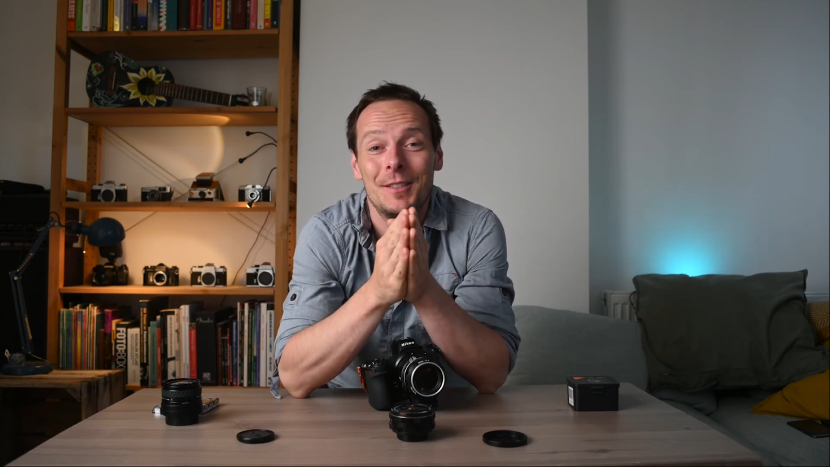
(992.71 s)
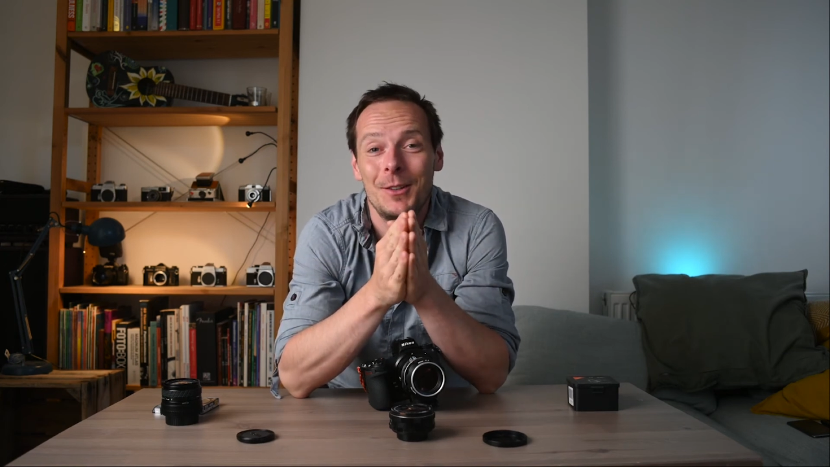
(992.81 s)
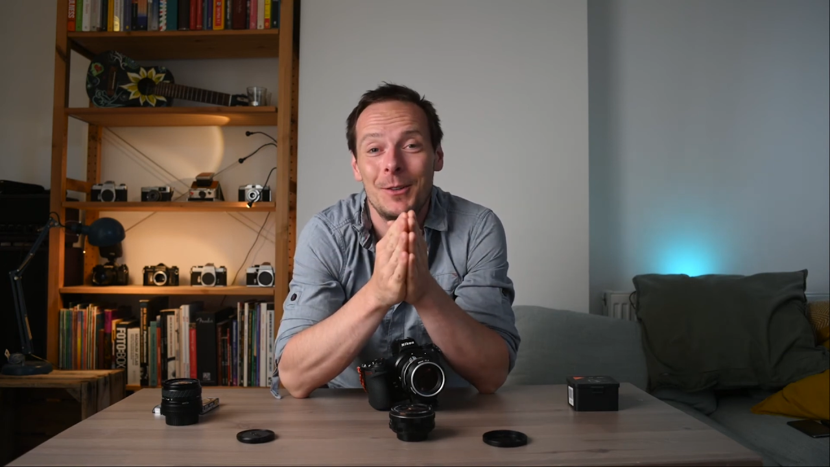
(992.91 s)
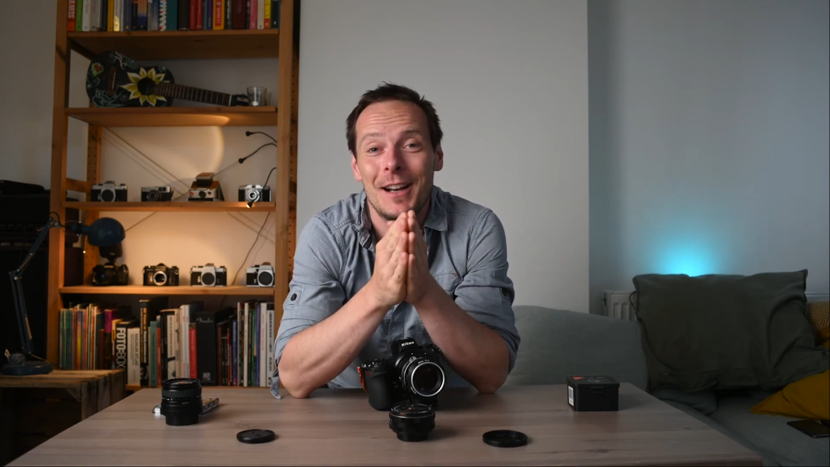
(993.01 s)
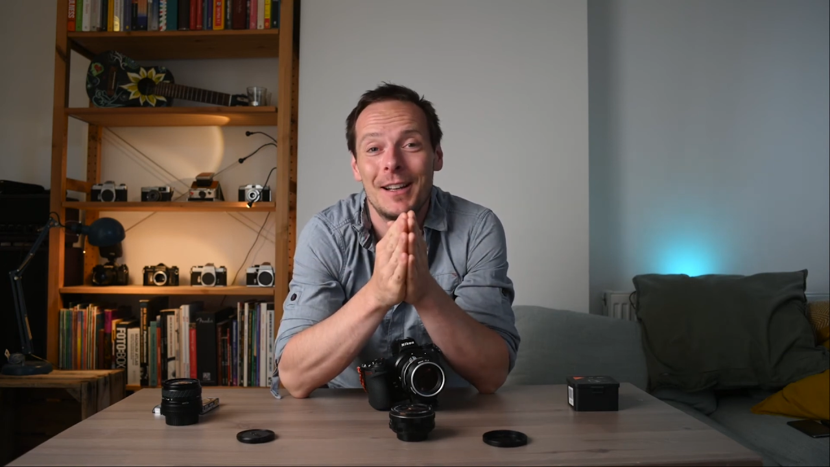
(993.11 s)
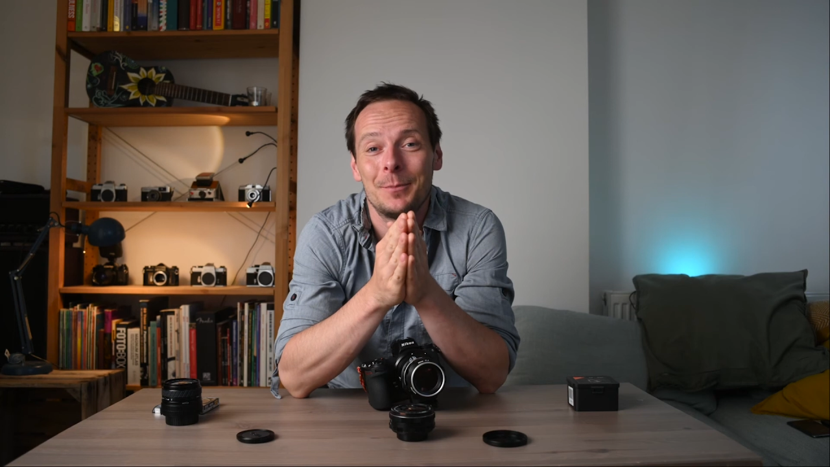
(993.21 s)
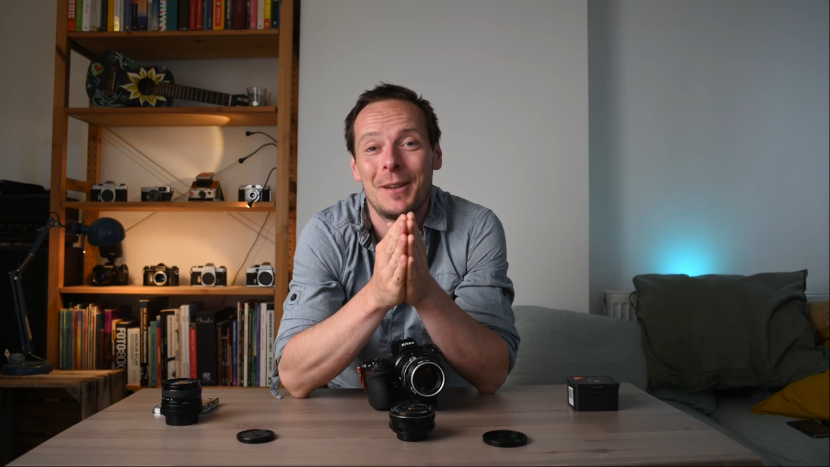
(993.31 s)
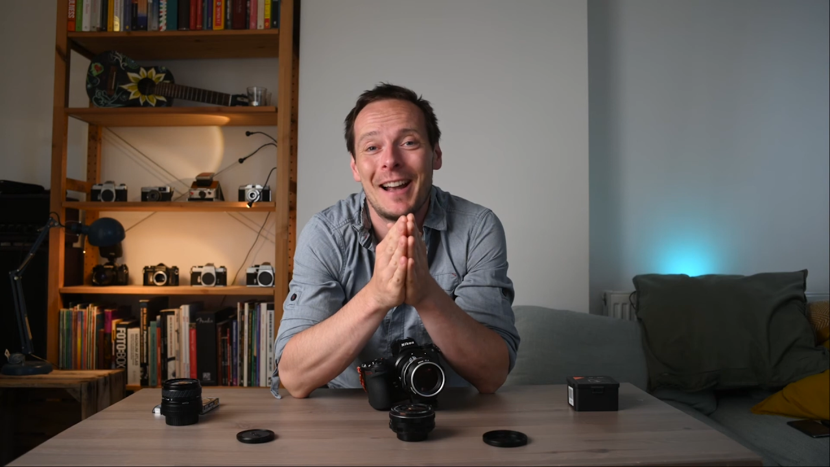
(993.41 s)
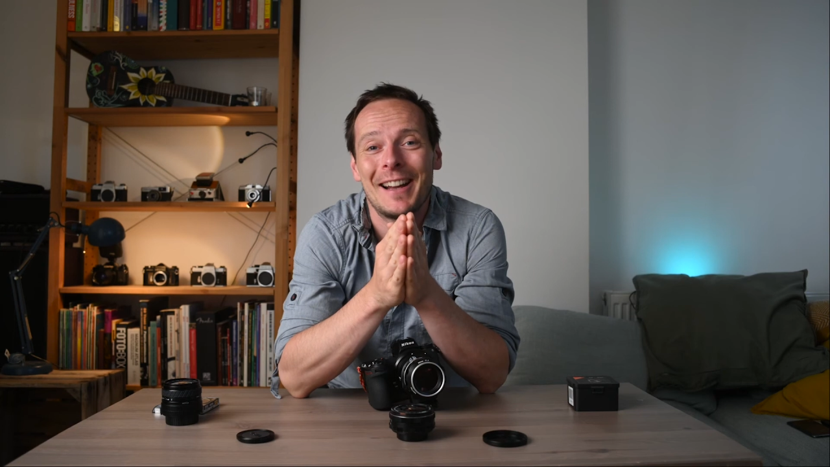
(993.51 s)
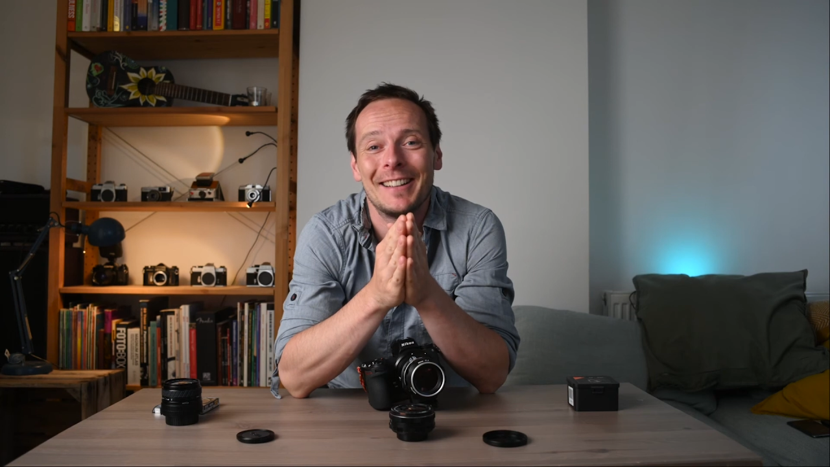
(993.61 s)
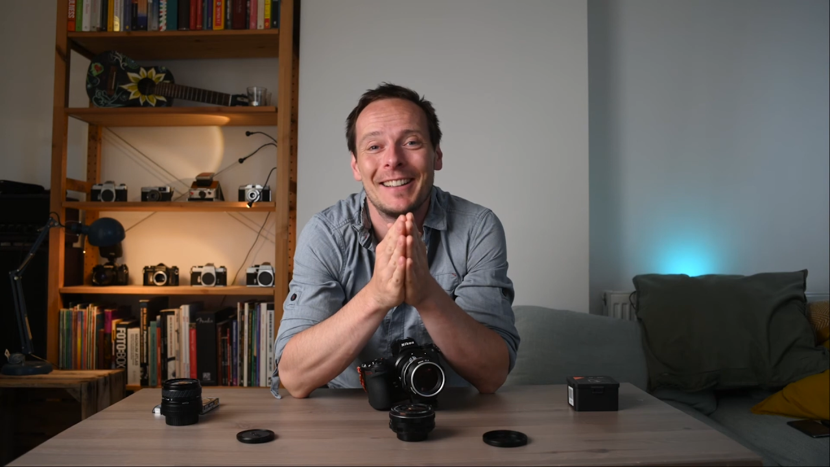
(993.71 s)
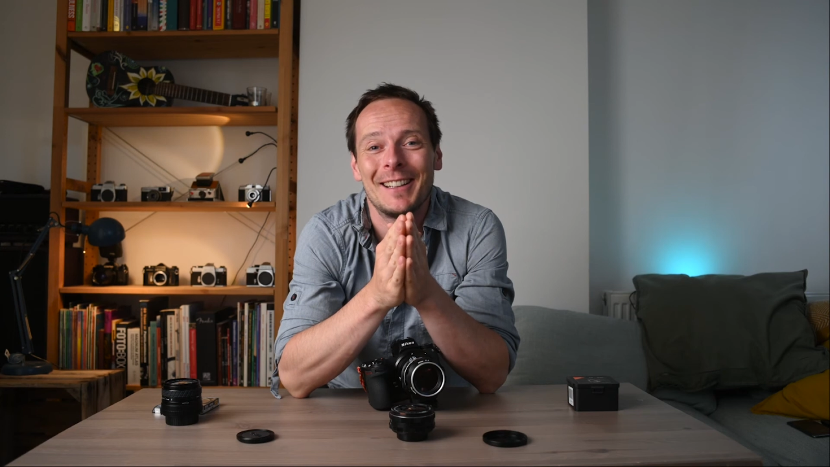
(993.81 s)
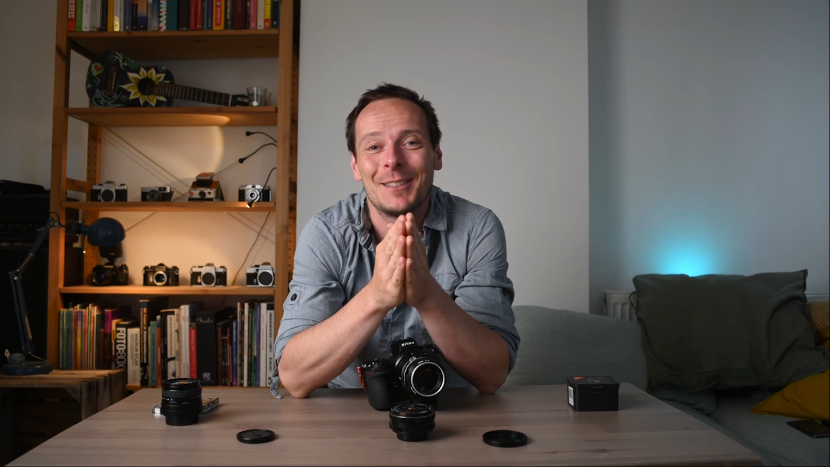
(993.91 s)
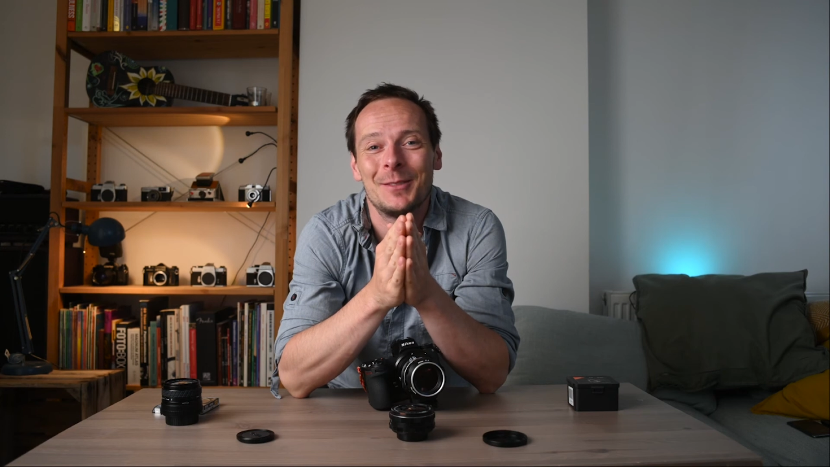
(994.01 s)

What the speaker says: see you guys back in the next